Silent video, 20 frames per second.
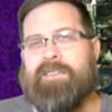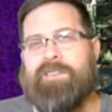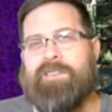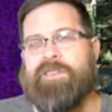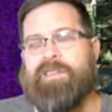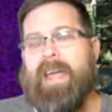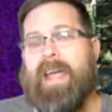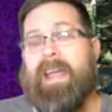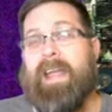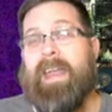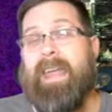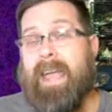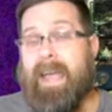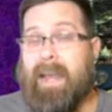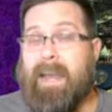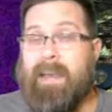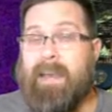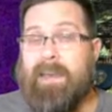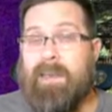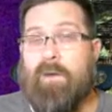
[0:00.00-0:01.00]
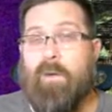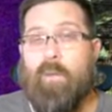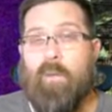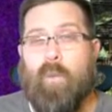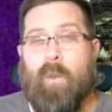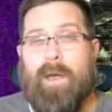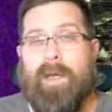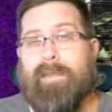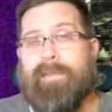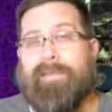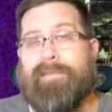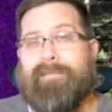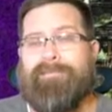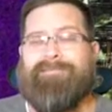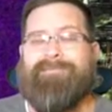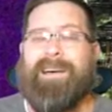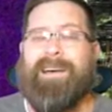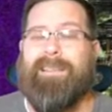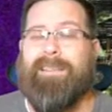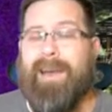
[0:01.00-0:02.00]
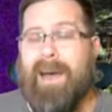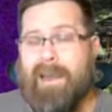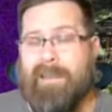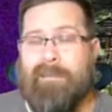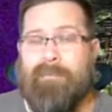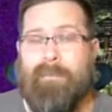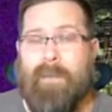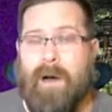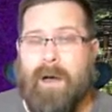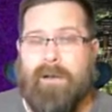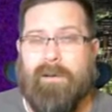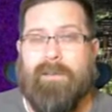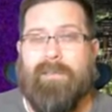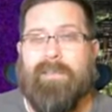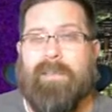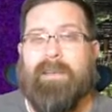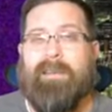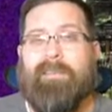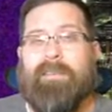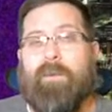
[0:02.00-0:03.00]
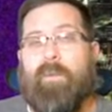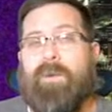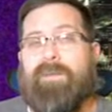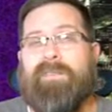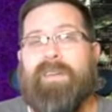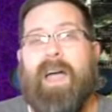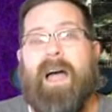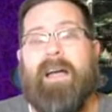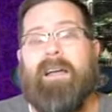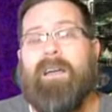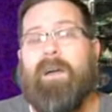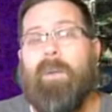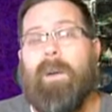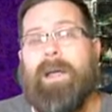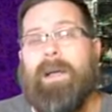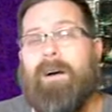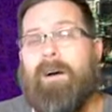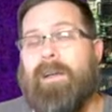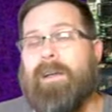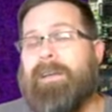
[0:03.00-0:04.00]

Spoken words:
just kind of hitting you with a lot of the modern things that we've got going on.